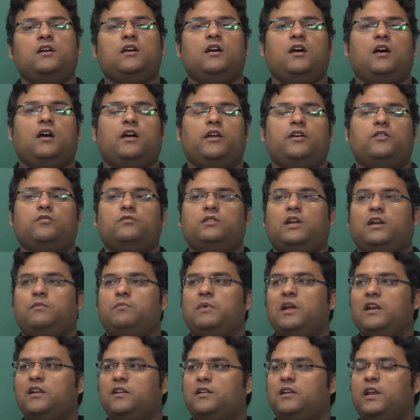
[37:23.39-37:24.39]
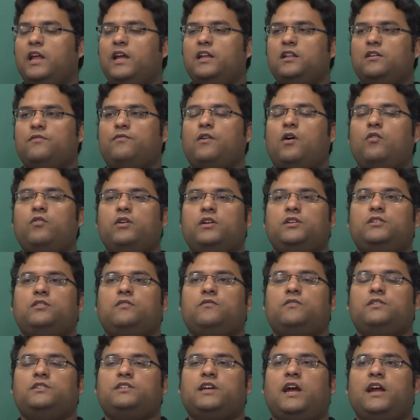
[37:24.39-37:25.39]
that may lay the foundation of
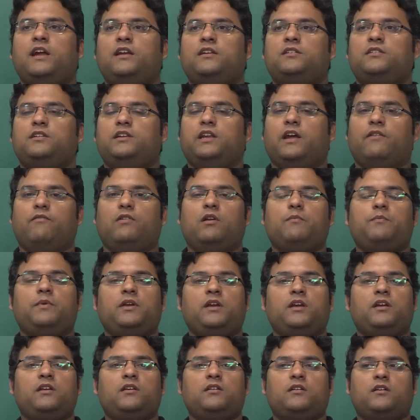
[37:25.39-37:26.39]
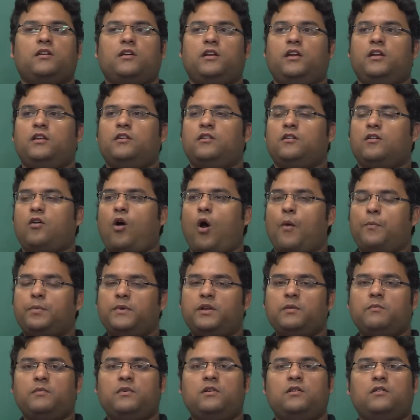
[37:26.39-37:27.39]
the child developing in
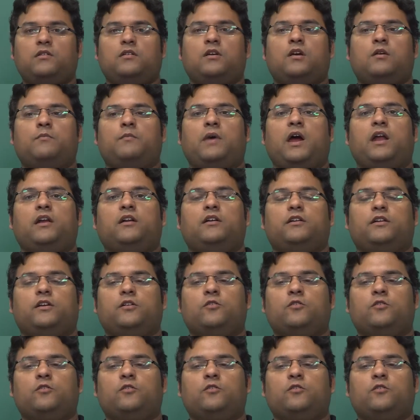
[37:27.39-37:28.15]
optimal manner.